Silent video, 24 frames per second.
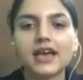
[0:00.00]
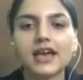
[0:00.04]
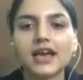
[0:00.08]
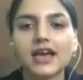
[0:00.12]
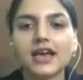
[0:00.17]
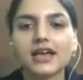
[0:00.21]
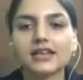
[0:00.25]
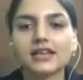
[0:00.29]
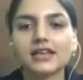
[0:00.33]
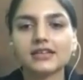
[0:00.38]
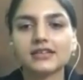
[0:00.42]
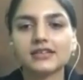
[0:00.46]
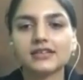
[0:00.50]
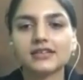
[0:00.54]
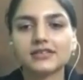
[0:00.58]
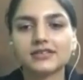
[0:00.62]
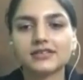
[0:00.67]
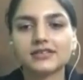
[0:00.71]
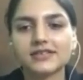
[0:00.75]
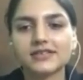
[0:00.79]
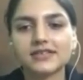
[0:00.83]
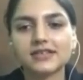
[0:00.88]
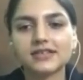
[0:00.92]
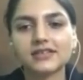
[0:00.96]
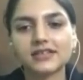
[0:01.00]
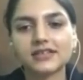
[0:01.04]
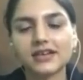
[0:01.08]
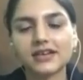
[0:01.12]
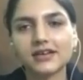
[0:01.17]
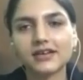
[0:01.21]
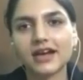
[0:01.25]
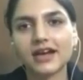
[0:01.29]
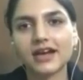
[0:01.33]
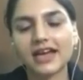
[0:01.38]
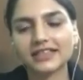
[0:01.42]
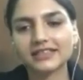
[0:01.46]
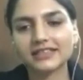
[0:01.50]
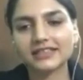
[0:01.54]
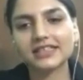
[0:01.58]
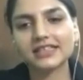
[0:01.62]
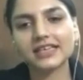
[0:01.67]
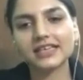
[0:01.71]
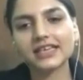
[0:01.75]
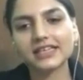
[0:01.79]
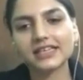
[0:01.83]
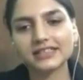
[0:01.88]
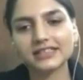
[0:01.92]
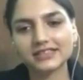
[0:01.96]
And sir, I
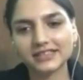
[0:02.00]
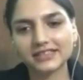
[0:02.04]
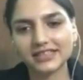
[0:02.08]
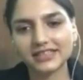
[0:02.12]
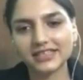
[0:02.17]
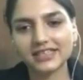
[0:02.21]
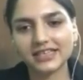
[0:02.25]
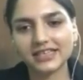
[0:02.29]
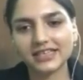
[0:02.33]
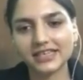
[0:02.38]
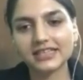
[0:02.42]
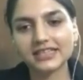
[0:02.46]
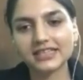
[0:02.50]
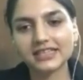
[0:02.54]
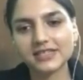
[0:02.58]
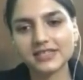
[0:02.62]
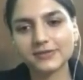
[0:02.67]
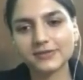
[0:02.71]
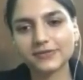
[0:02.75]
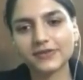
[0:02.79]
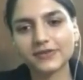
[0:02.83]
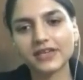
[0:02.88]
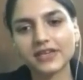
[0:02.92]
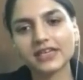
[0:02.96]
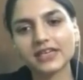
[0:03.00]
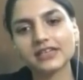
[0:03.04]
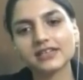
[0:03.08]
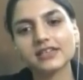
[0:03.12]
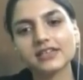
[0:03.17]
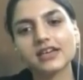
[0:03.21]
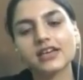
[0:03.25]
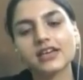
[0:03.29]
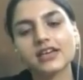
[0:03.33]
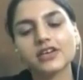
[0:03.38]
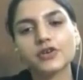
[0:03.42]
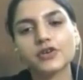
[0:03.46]
think in this field,